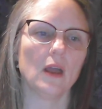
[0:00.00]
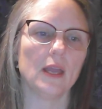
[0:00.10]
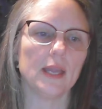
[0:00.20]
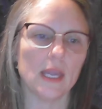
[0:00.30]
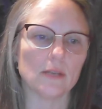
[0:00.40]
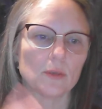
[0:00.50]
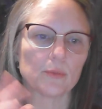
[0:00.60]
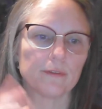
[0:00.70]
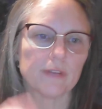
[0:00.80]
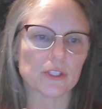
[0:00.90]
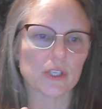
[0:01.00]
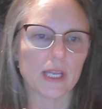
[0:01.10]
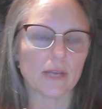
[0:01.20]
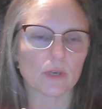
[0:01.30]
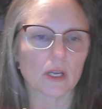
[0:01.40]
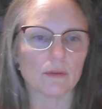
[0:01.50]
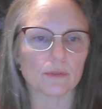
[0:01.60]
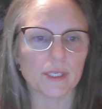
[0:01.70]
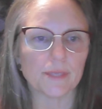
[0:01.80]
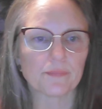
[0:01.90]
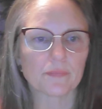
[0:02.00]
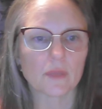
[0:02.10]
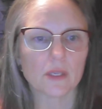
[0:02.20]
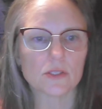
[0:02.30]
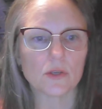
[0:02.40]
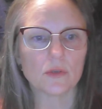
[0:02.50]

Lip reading: Error prevention and recovery. So